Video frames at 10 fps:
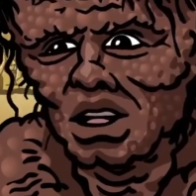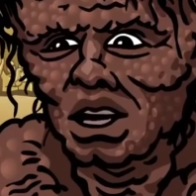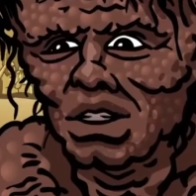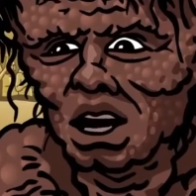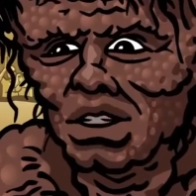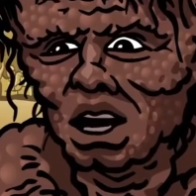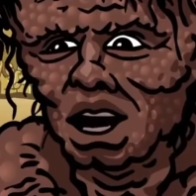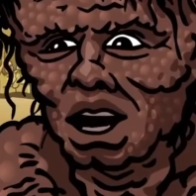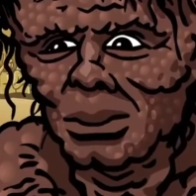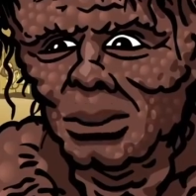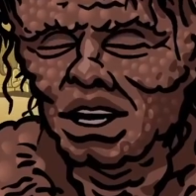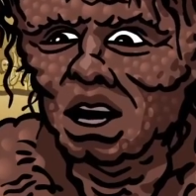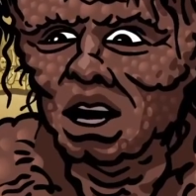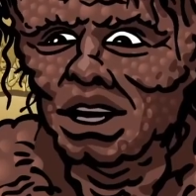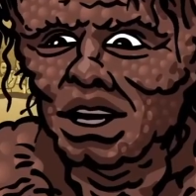she doesn't want to have my
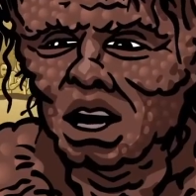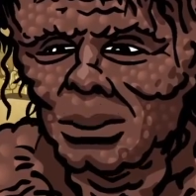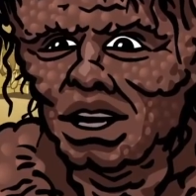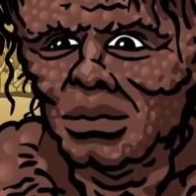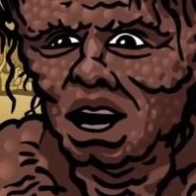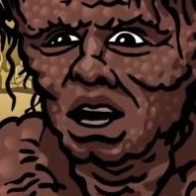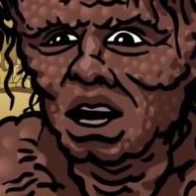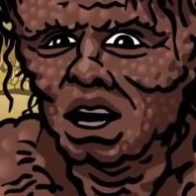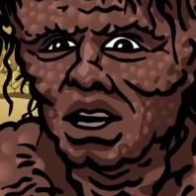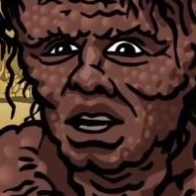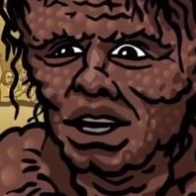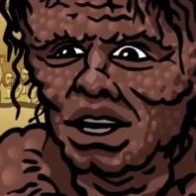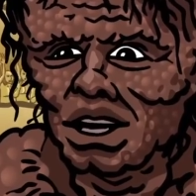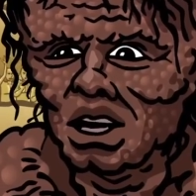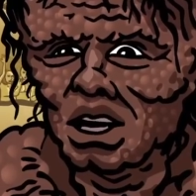baby. I mean, come on.
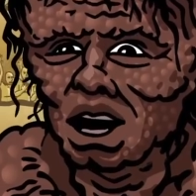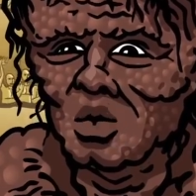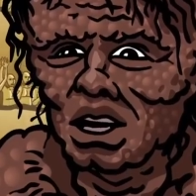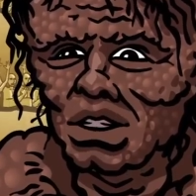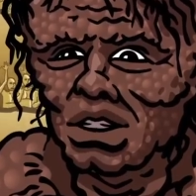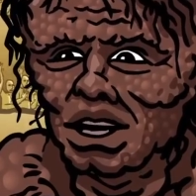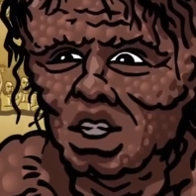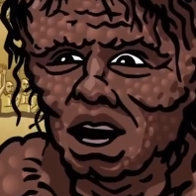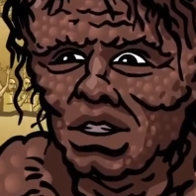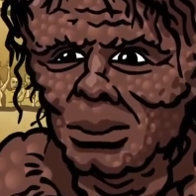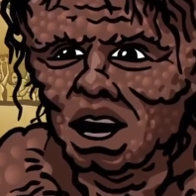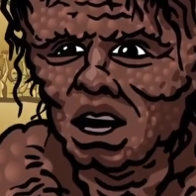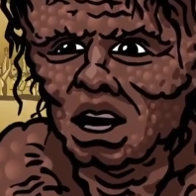How hard is it to raise a